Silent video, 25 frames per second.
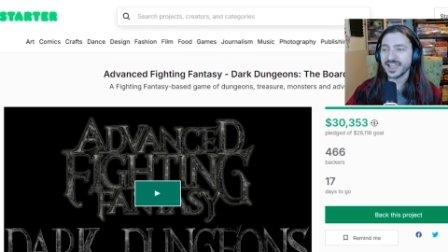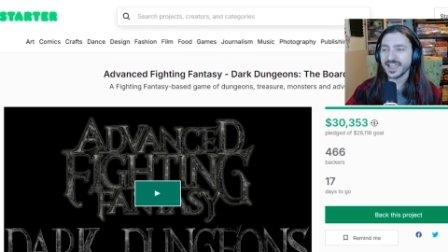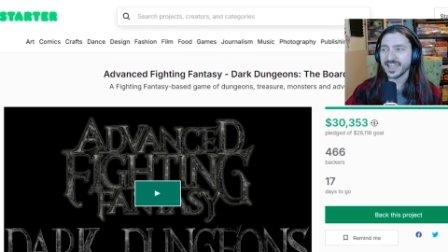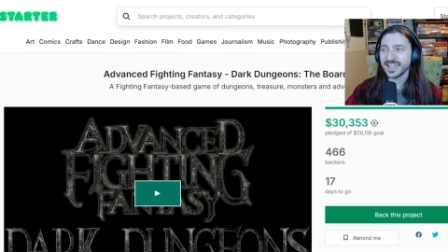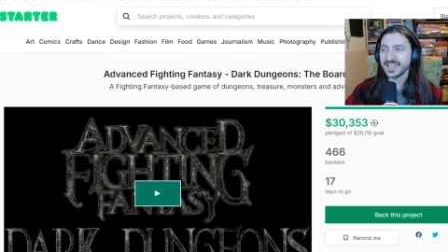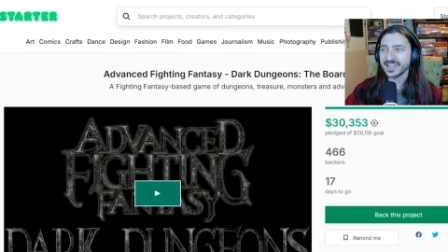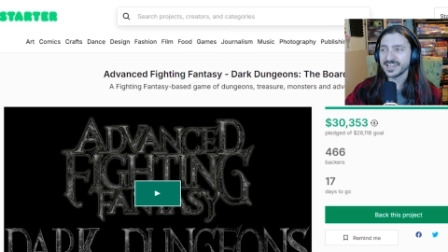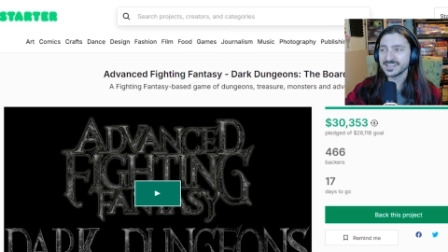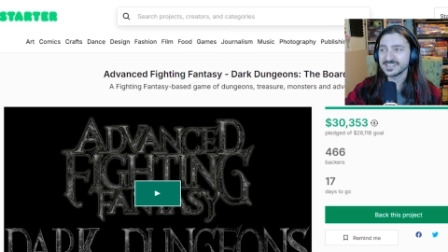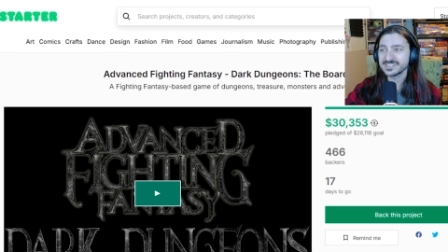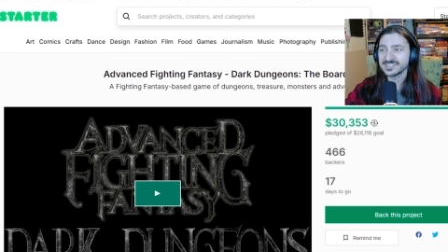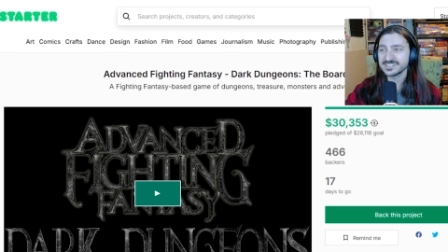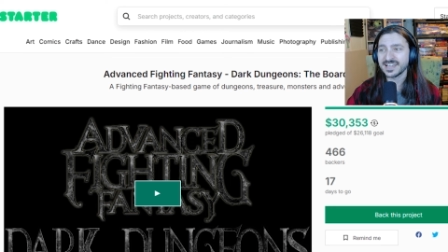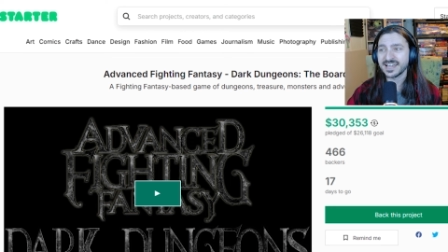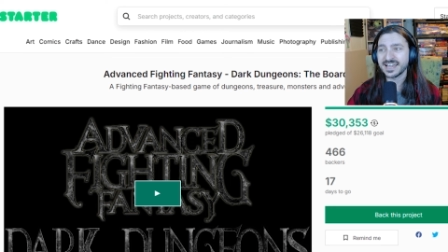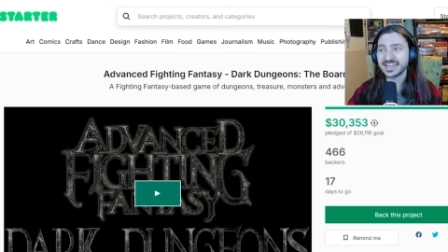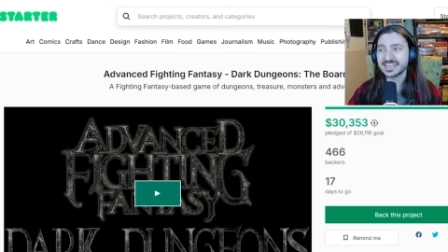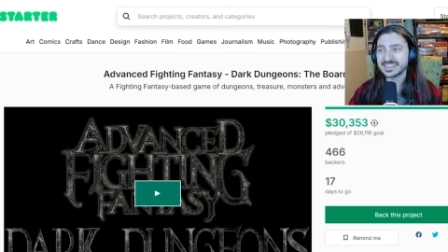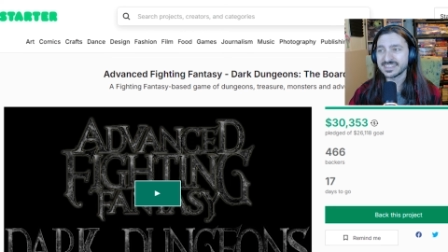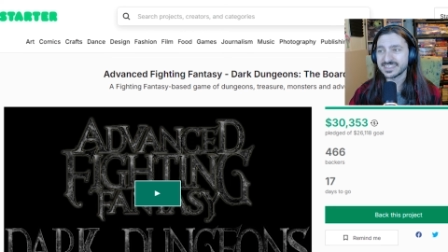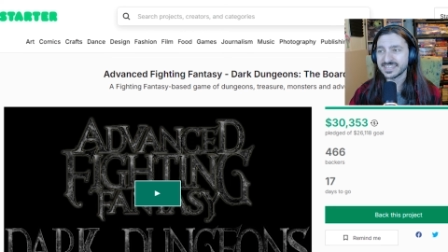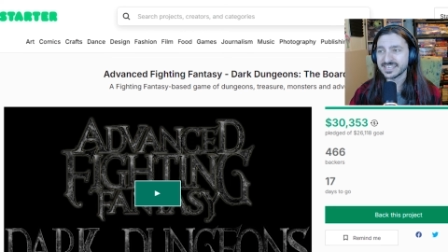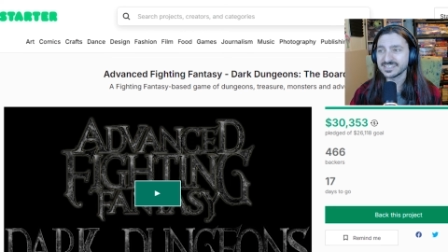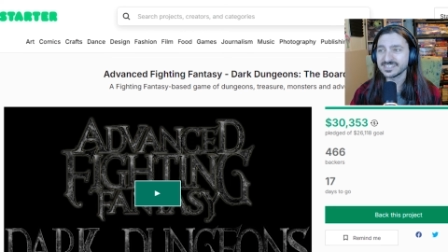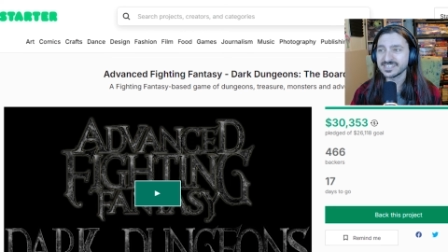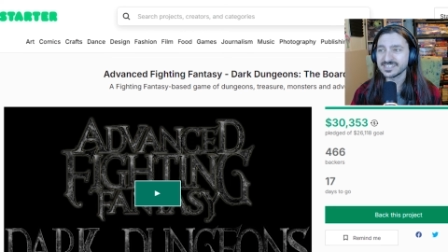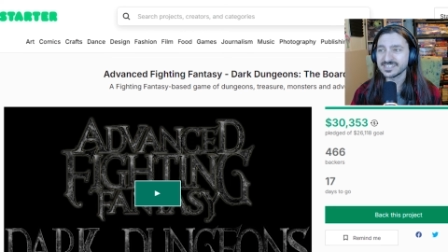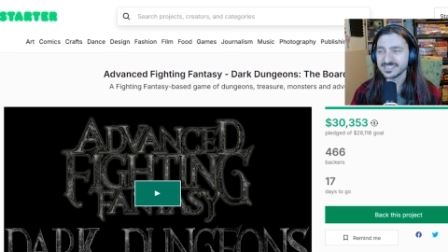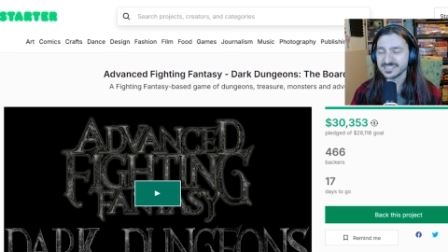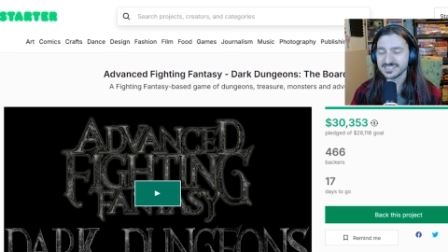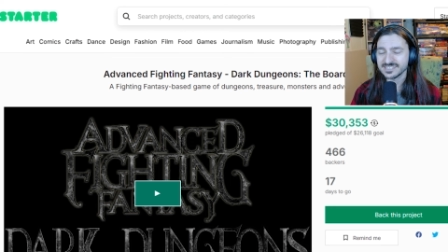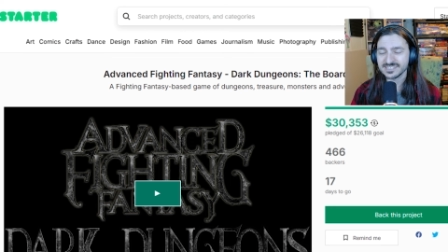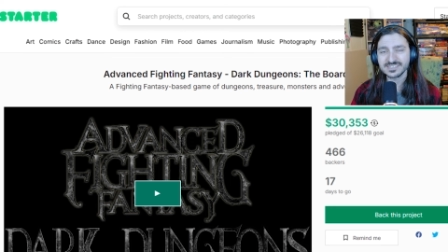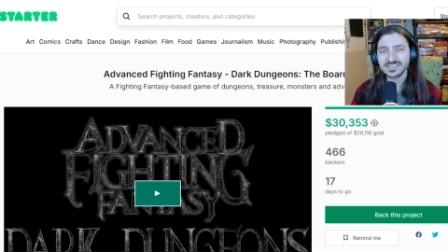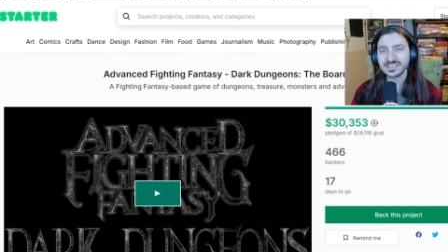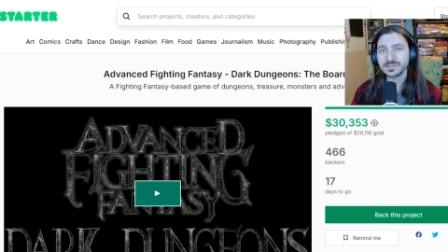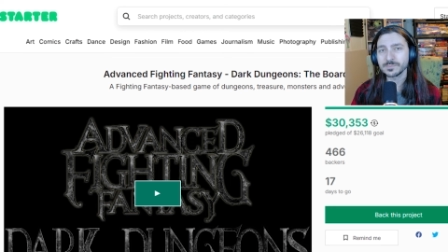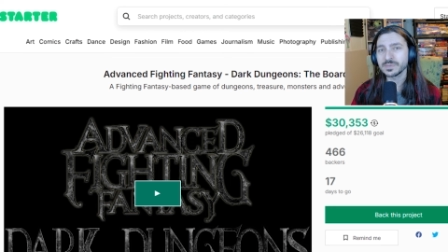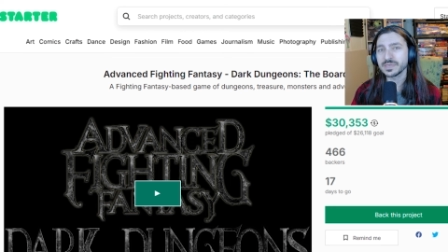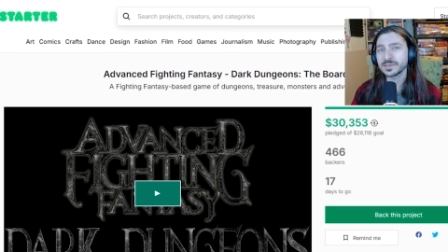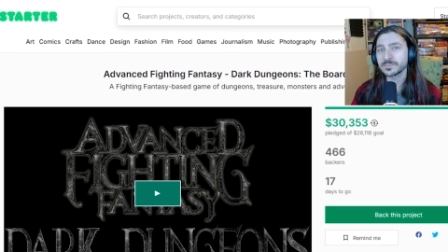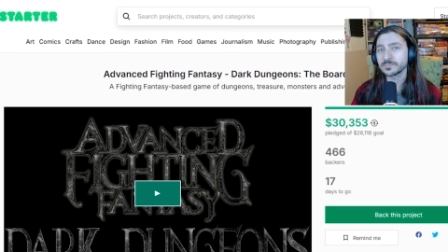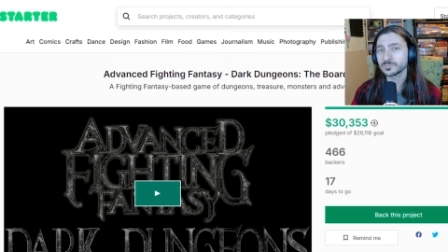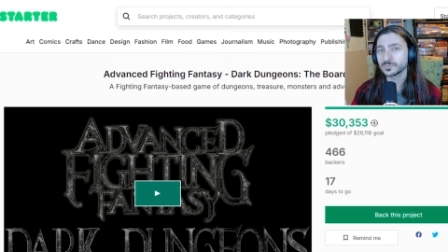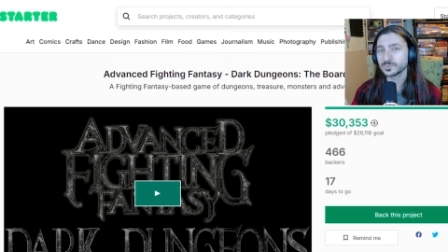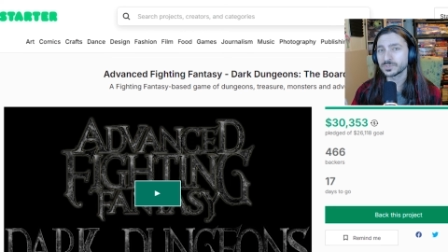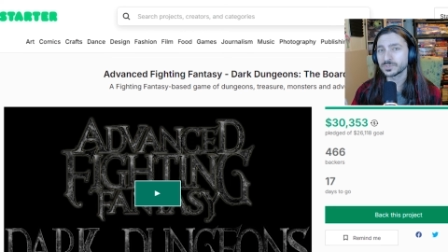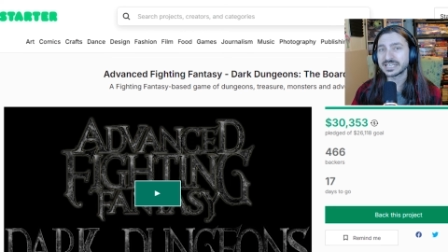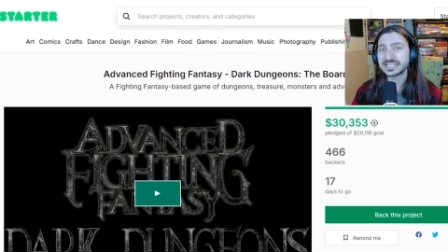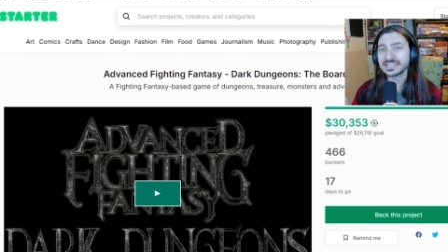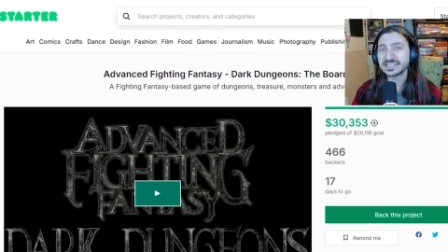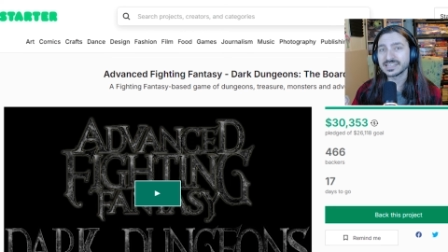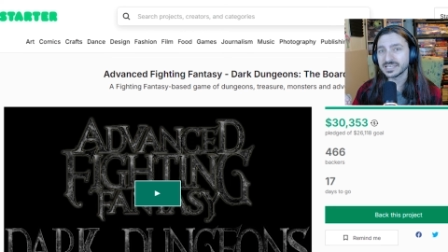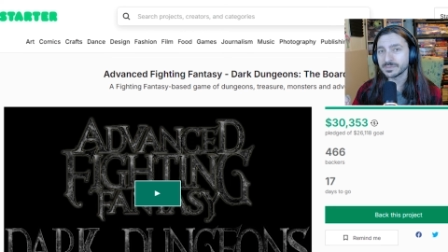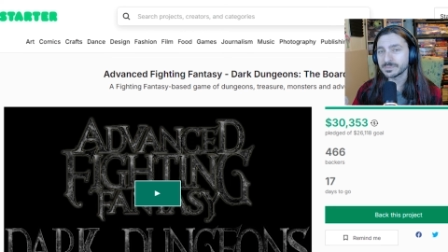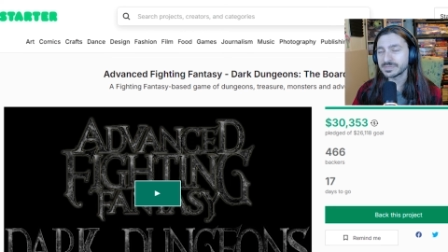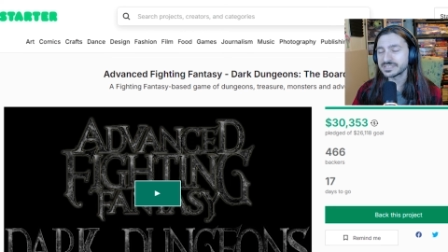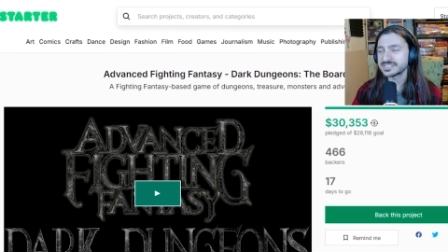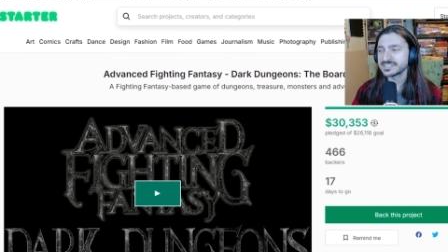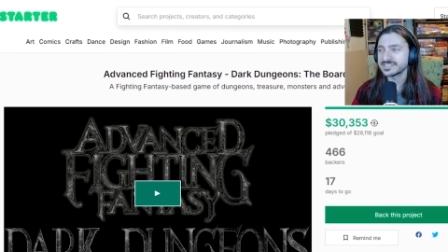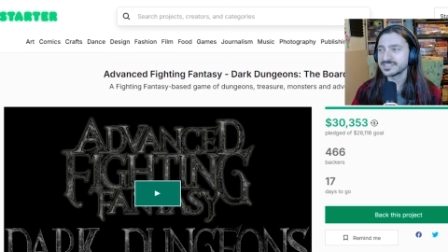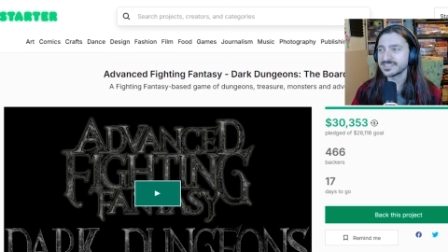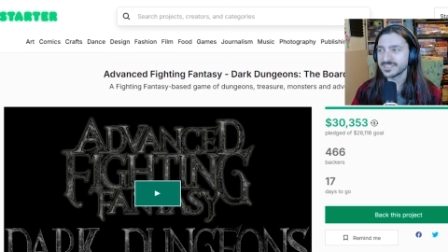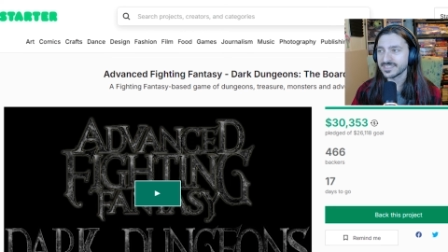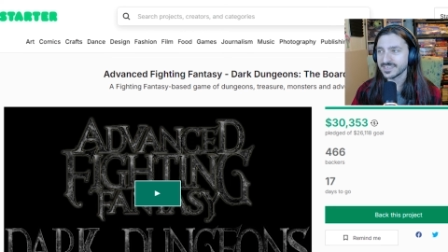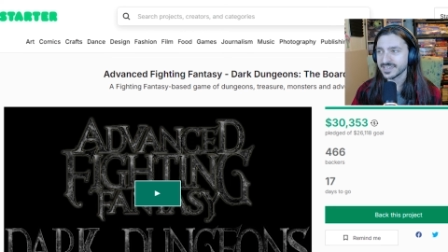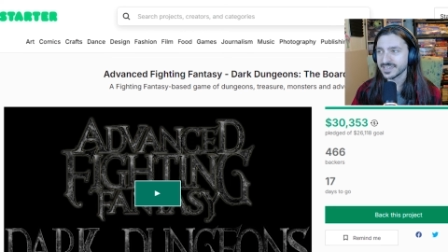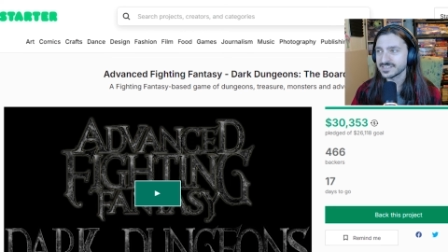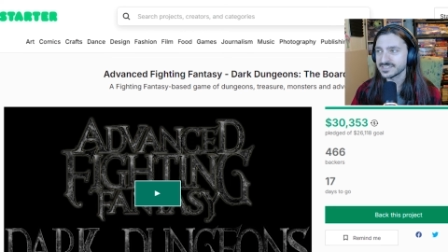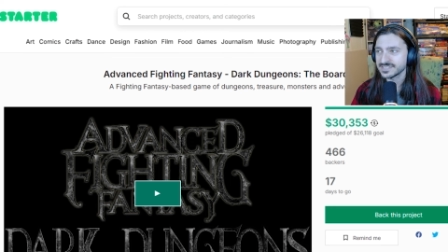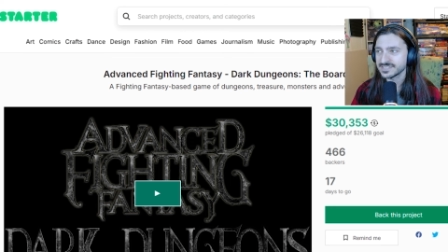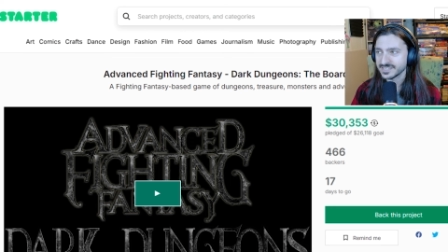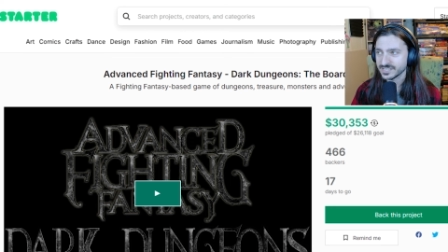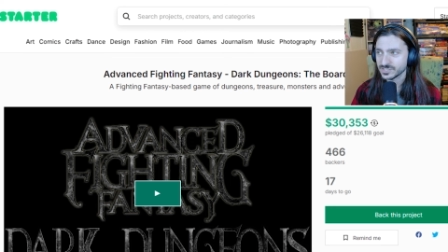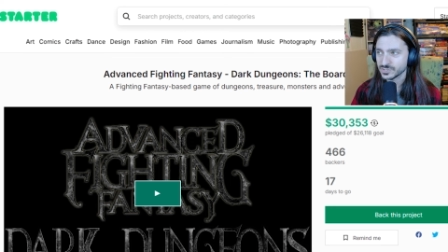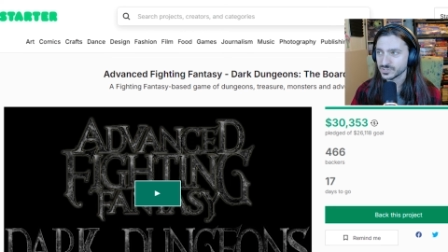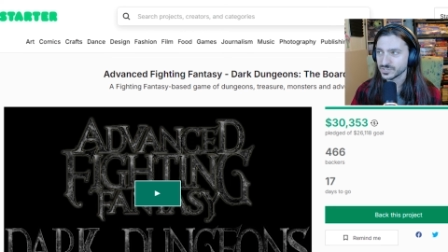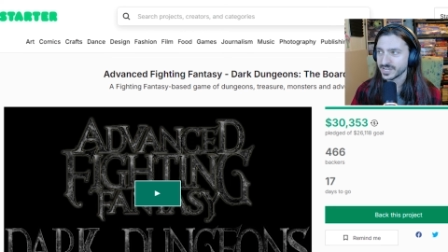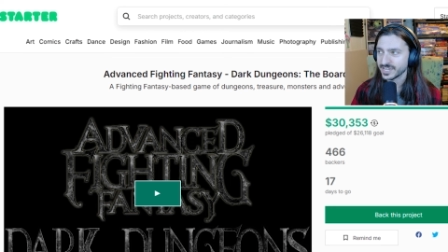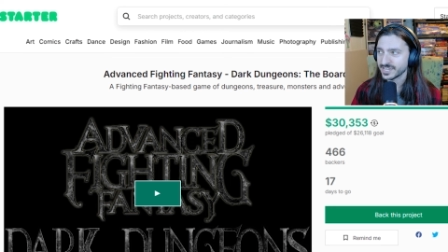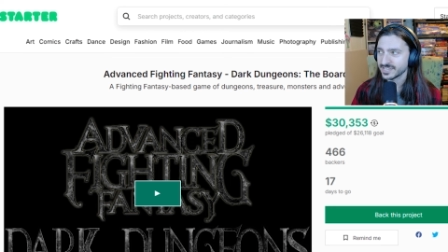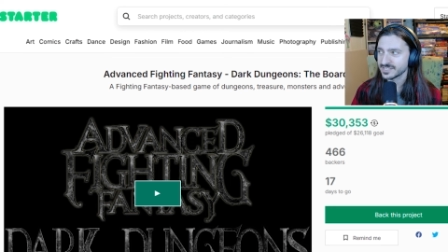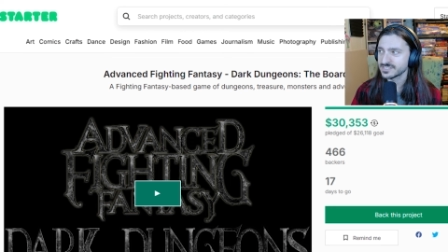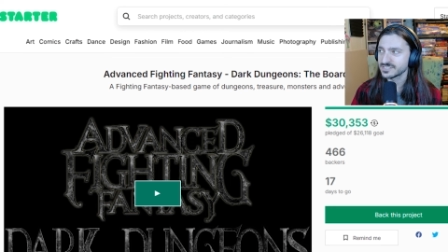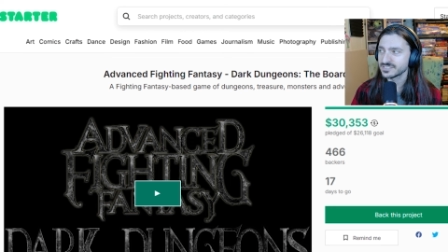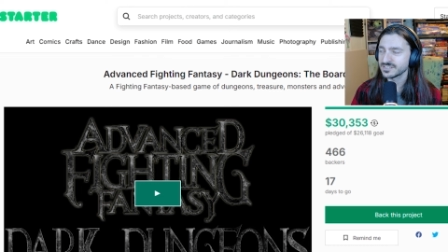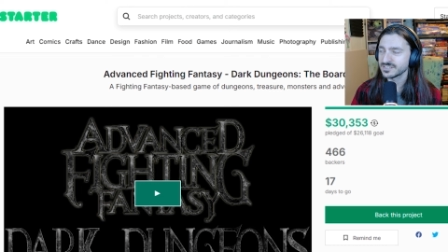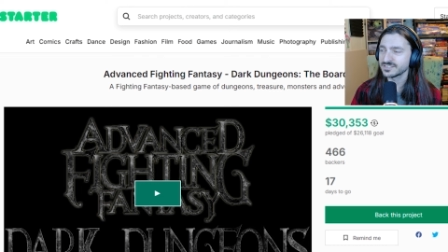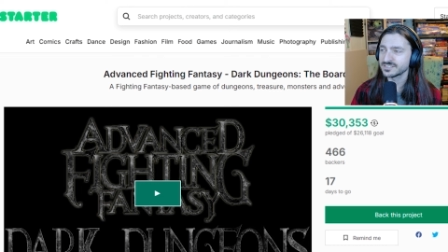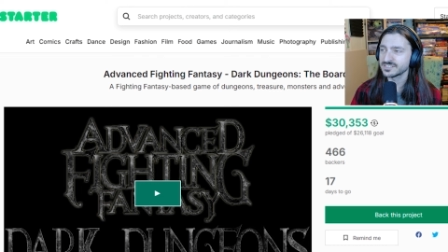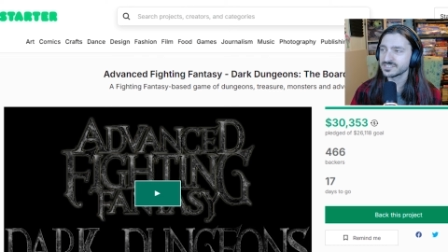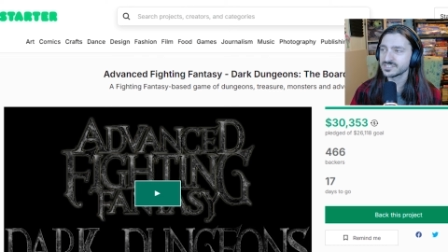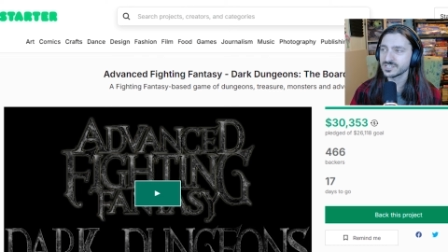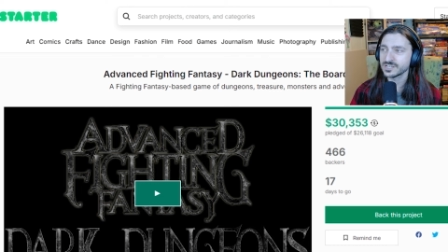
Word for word: And I think that this is going to be a pretty limited thing to get your hands on.